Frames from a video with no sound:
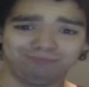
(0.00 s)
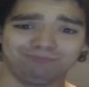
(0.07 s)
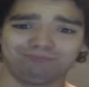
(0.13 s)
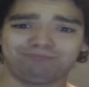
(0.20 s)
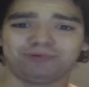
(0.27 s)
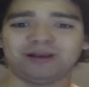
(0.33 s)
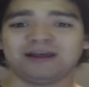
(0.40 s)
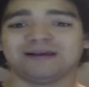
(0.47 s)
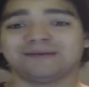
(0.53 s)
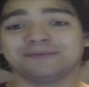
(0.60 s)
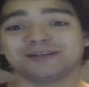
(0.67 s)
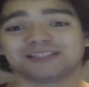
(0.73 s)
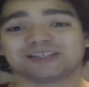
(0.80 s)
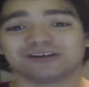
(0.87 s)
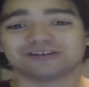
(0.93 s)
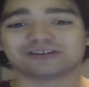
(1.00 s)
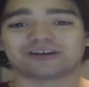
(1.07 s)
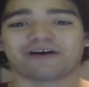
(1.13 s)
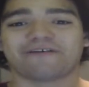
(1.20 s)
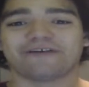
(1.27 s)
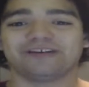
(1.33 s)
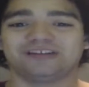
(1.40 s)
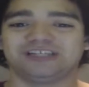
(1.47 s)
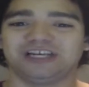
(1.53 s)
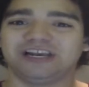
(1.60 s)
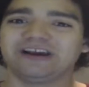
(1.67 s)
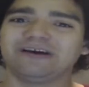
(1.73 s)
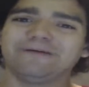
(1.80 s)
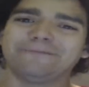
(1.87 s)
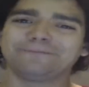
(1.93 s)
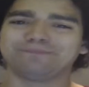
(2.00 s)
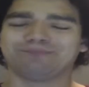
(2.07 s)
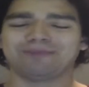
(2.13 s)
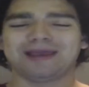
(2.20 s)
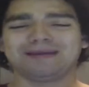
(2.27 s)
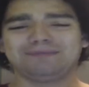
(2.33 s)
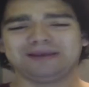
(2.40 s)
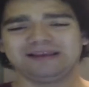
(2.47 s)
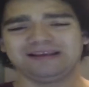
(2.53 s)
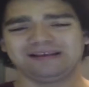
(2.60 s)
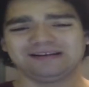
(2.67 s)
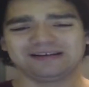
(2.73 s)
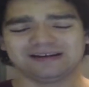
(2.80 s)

put him in some sort of jail. Maybe